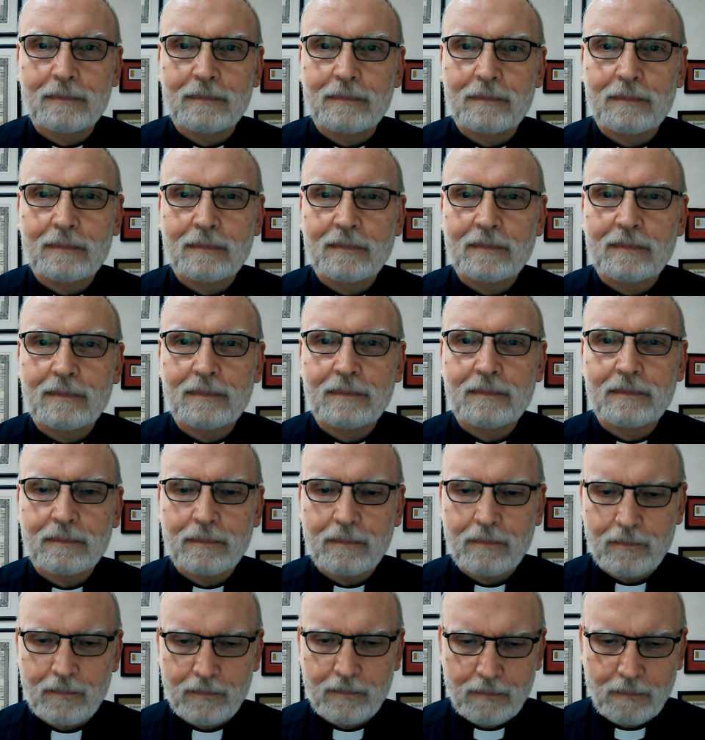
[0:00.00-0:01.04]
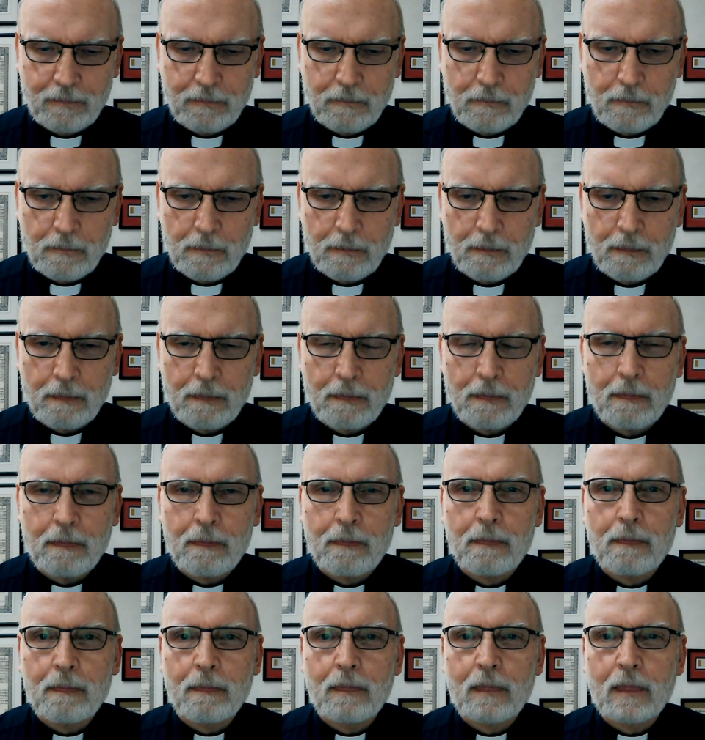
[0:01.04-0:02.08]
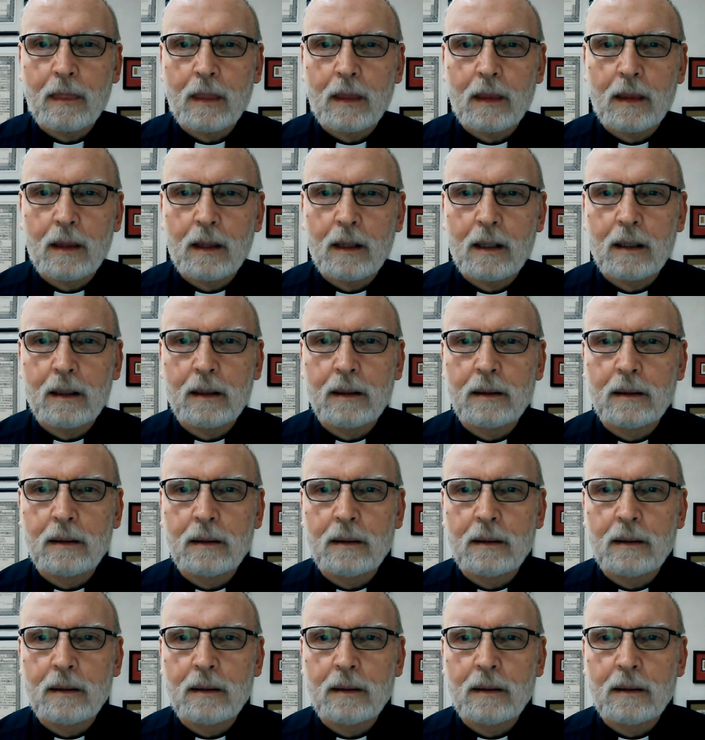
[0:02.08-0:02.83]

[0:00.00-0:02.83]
Nobody speaks.